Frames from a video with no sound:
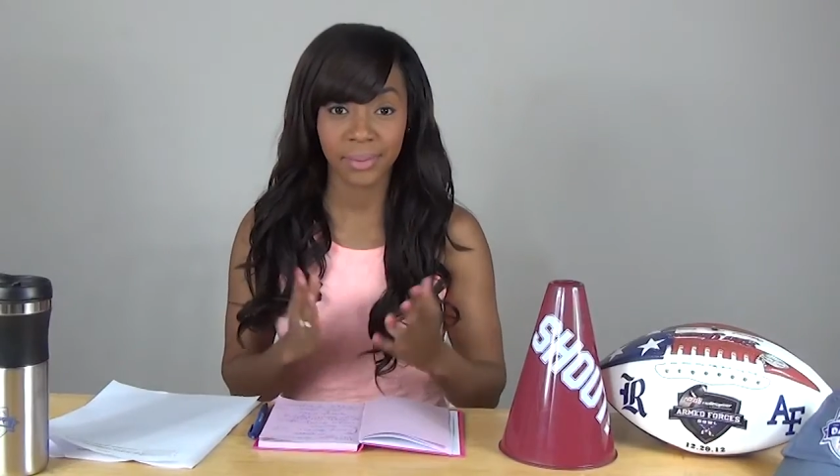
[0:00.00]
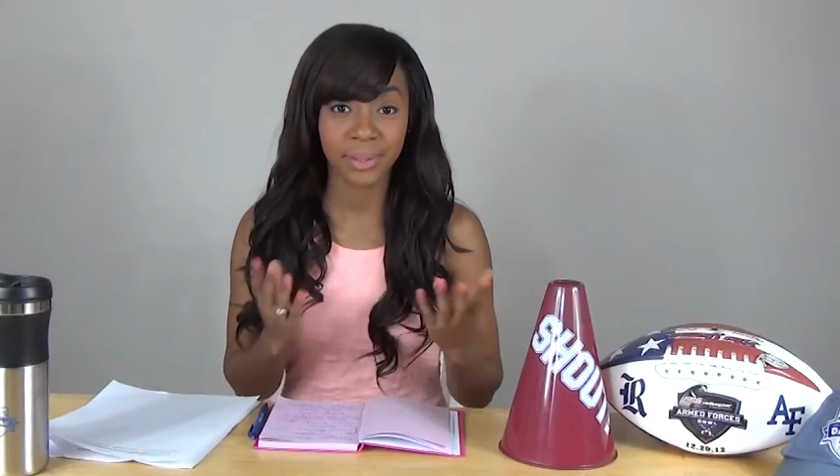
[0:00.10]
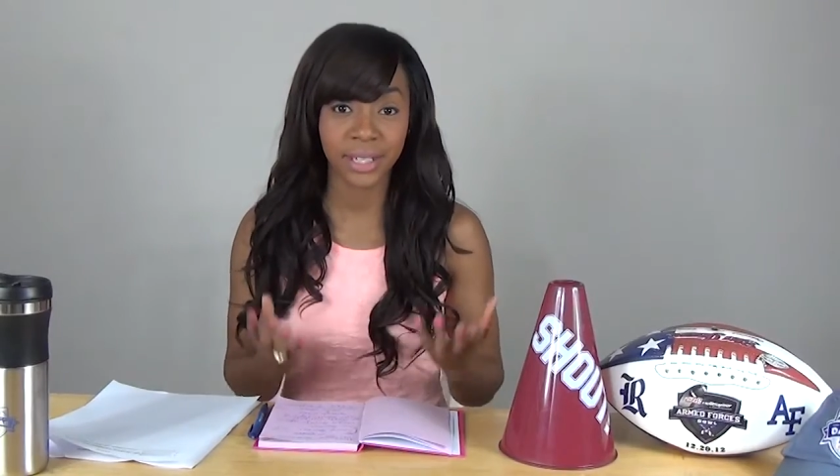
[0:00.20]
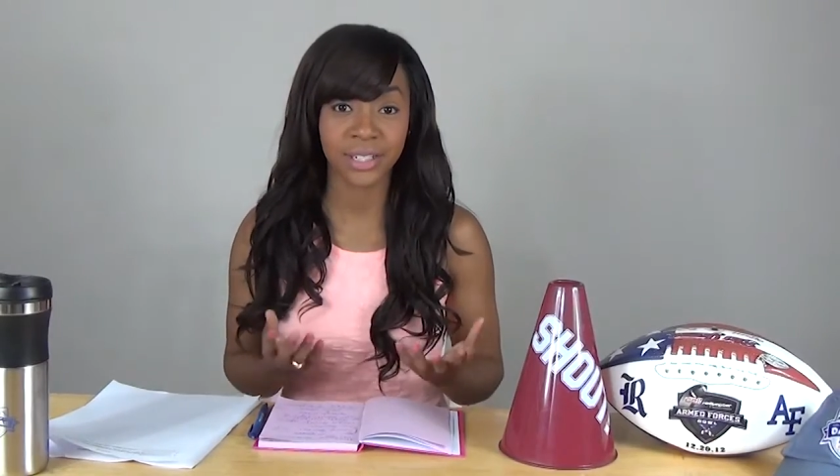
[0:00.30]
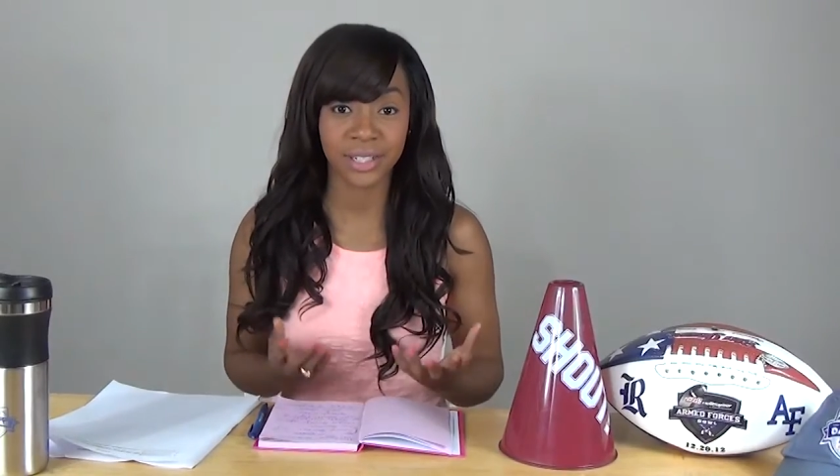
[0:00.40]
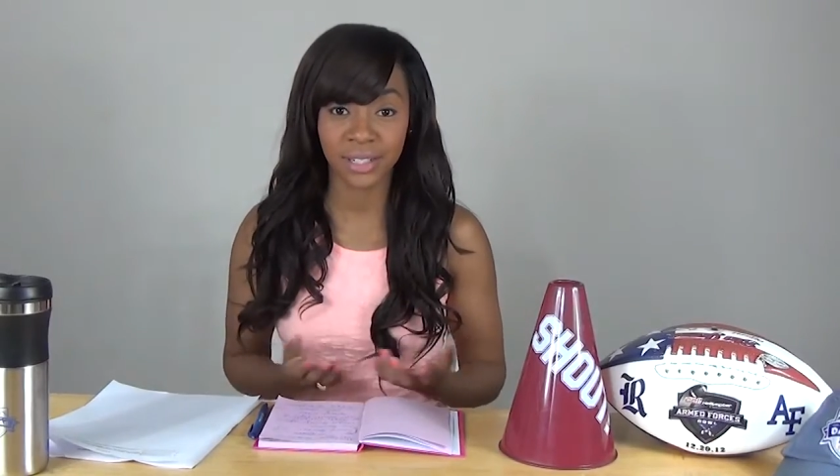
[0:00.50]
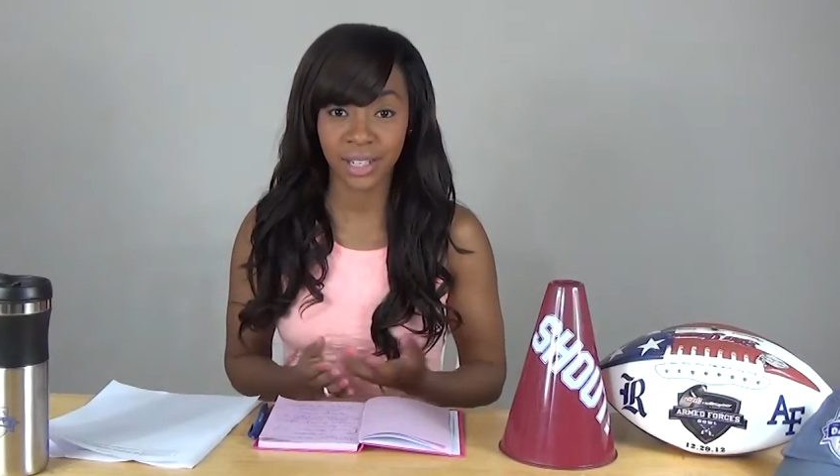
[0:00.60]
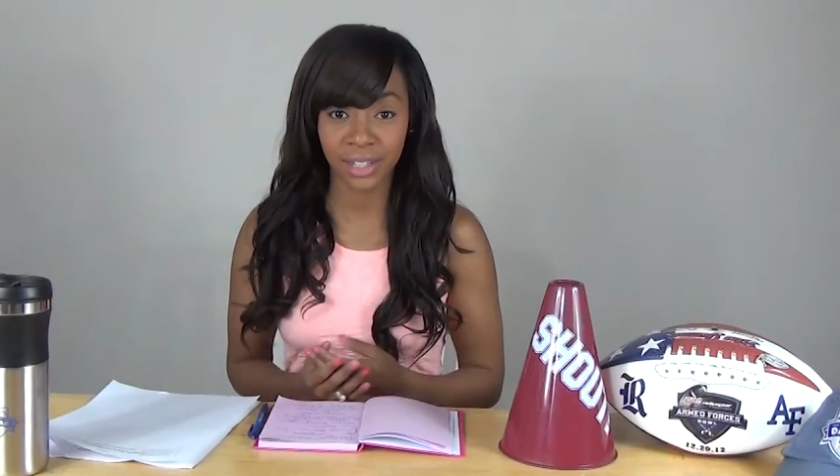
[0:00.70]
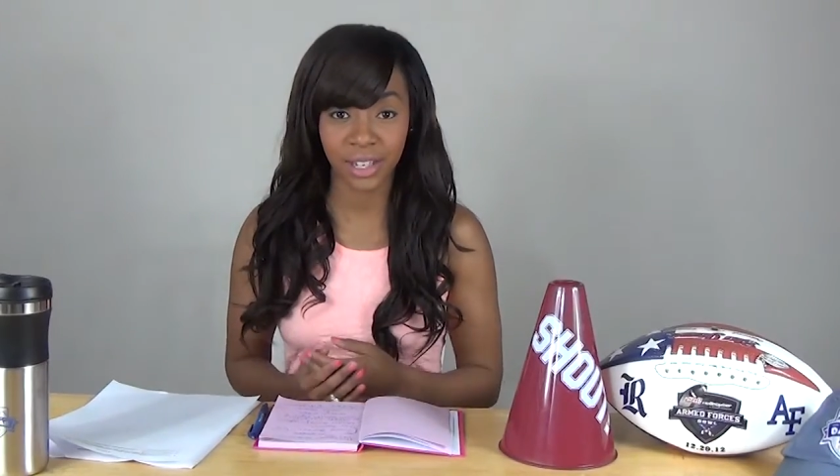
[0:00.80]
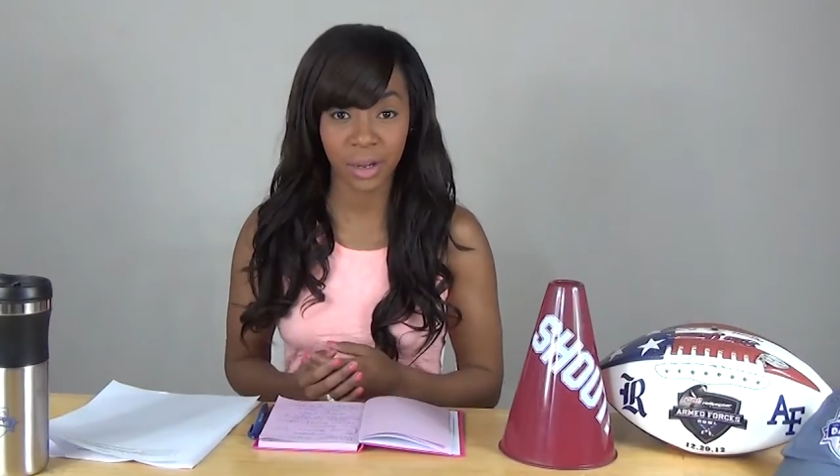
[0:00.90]
please just
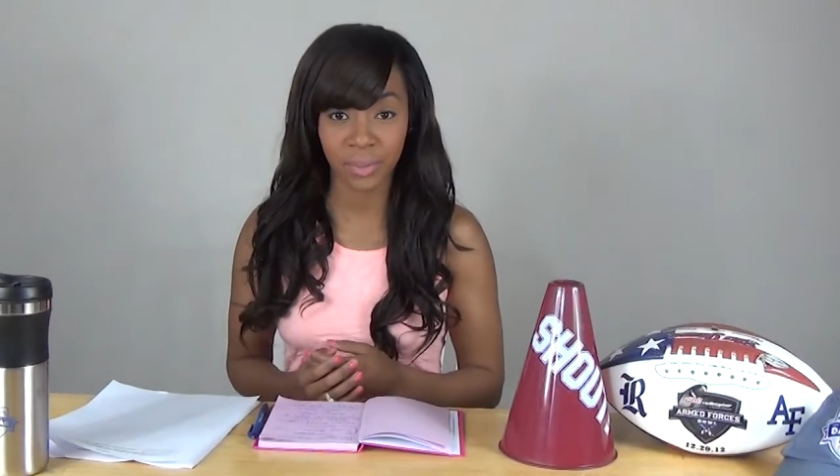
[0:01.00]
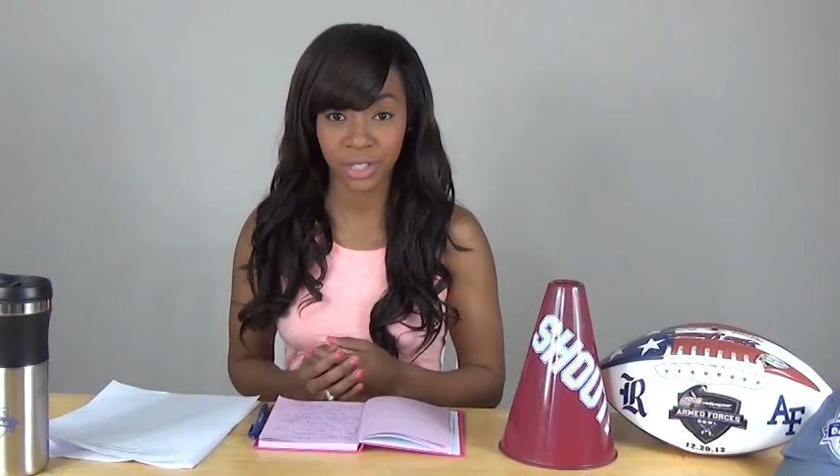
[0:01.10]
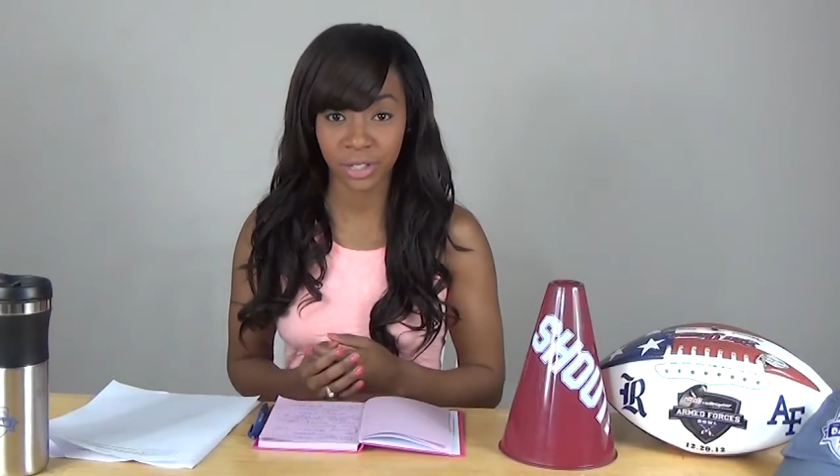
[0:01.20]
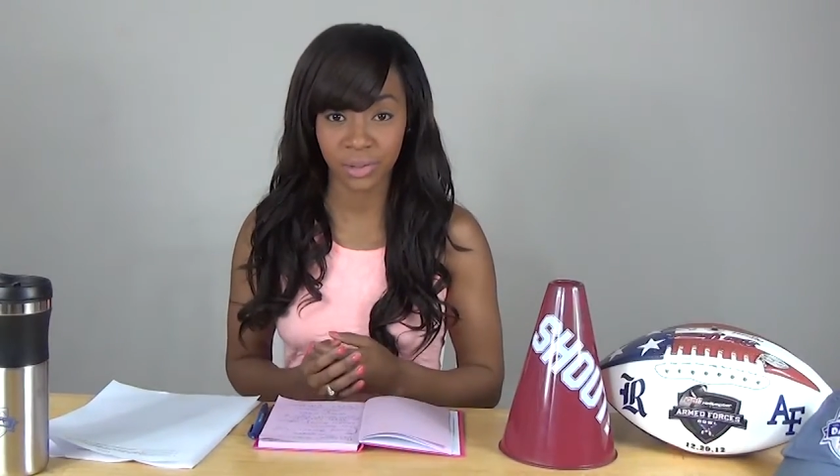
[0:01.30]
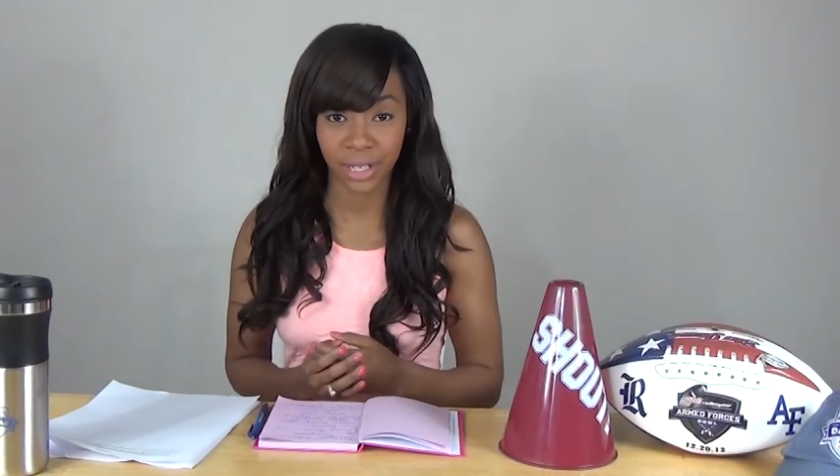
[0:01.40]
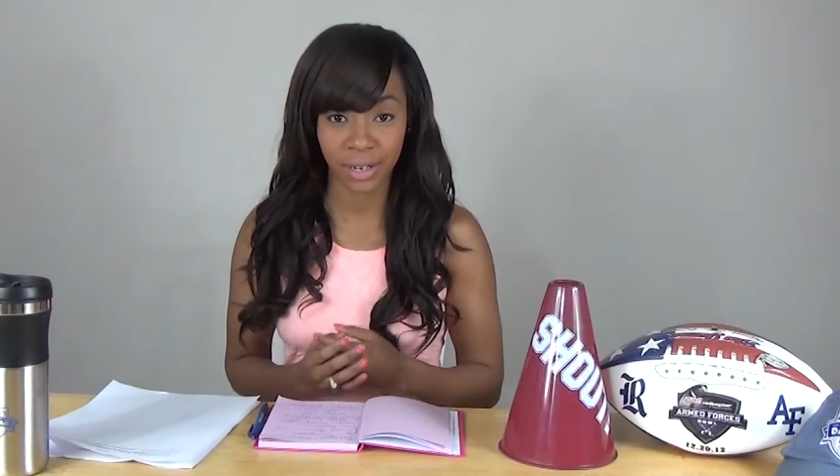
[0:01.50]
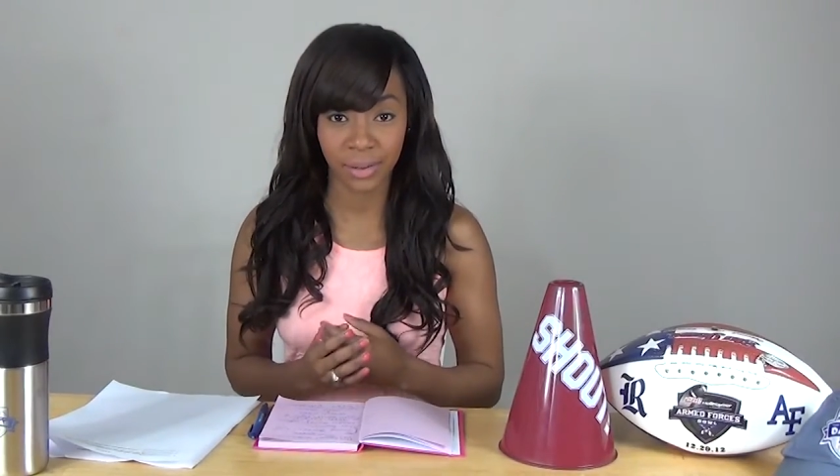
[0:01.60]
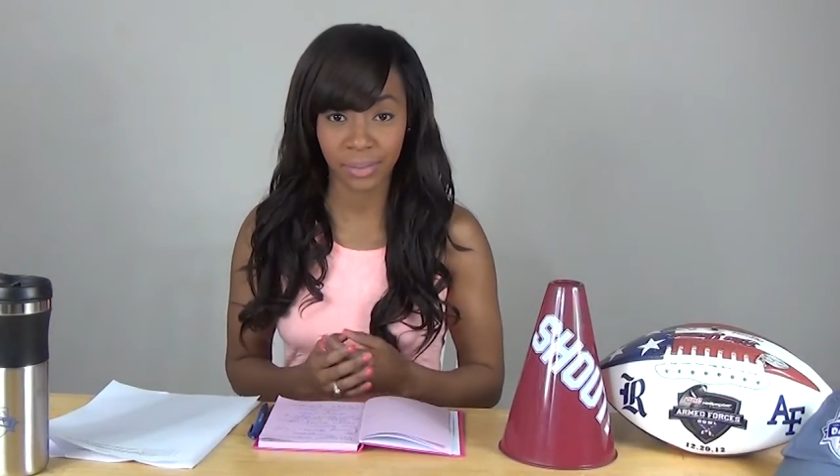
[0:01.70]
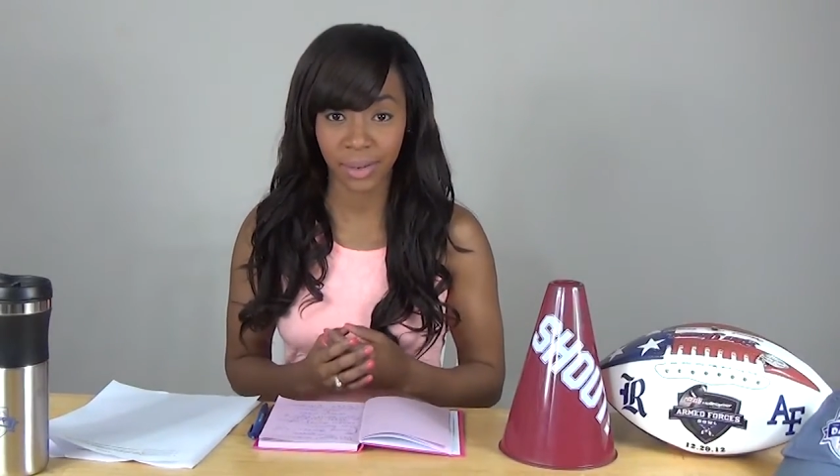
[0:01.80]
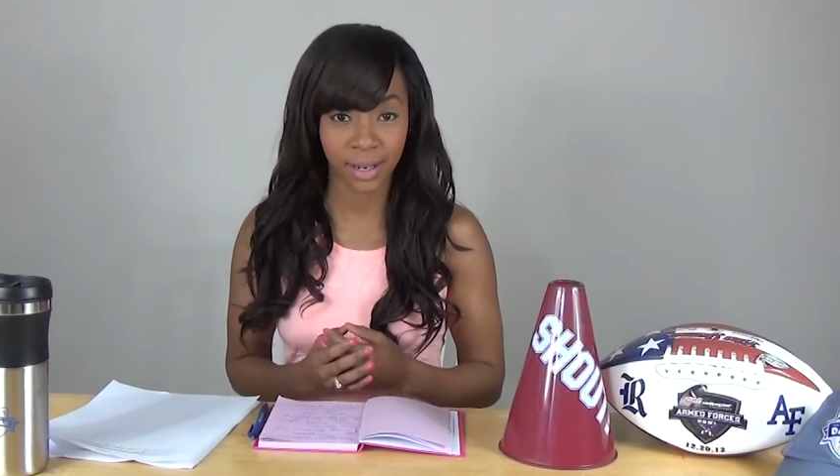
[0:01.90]
get the help that you need.